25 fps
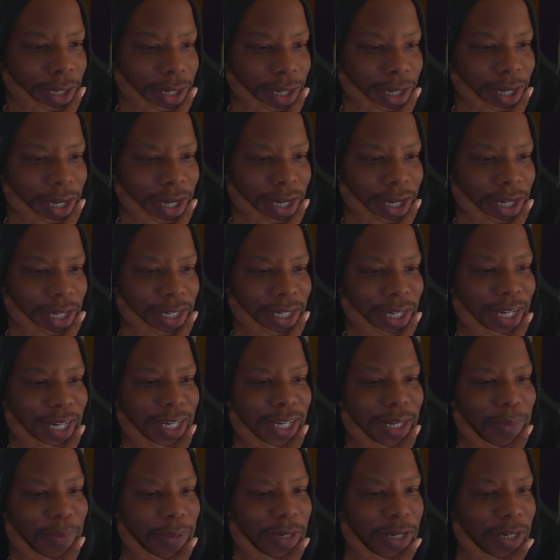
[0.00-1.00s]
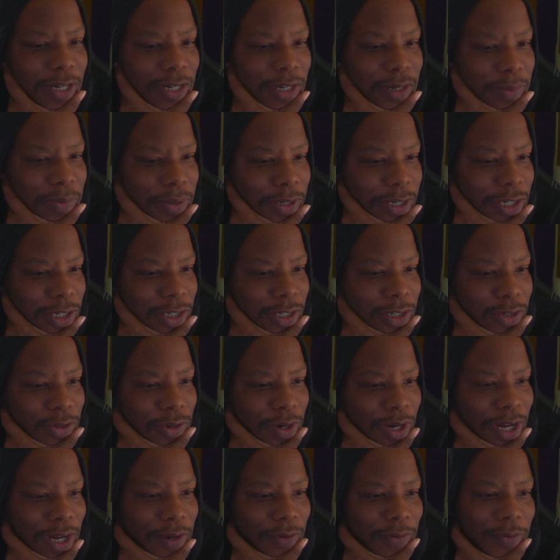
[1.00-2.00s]
I like let me look up his
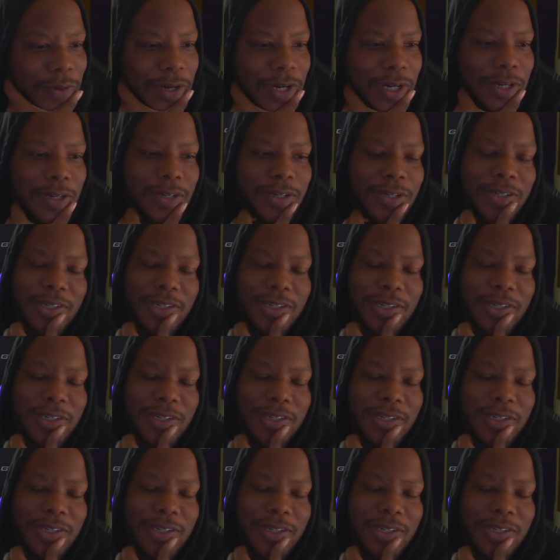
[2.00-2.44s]
track record.